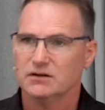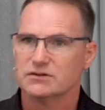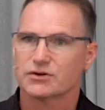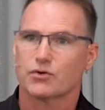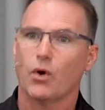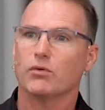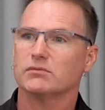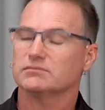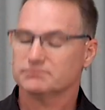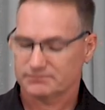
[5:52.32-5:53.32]
To quote
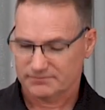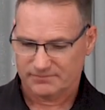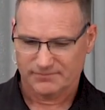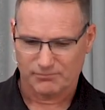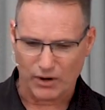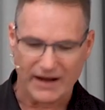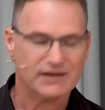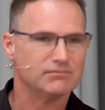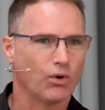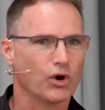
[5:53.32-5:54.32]

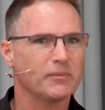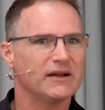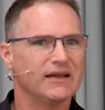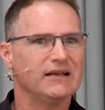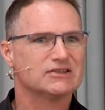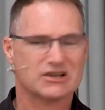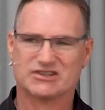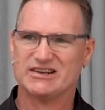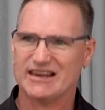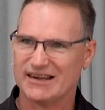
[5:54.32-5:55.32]
Brian Borgman, a
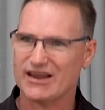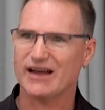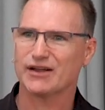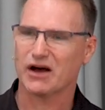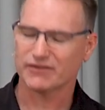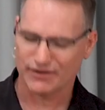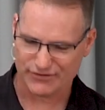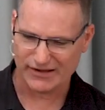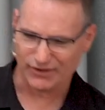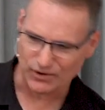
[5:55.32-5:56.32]
1689 covenant
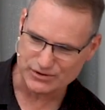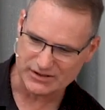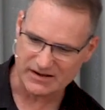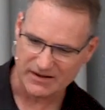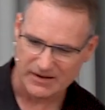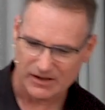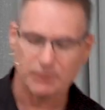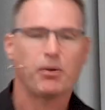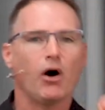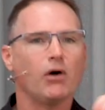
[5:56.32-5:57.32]
theologian, in
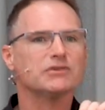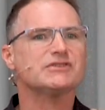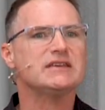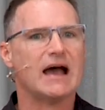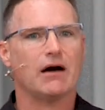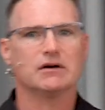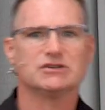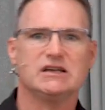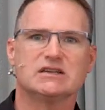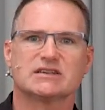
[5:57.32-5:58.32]
Paul's
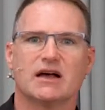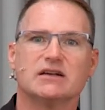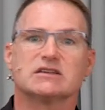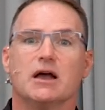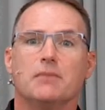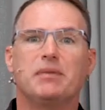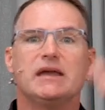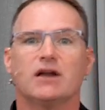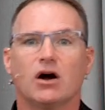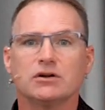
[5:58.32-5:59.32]
theology, he says,
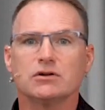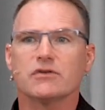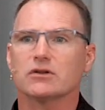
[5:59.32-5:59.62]
being under the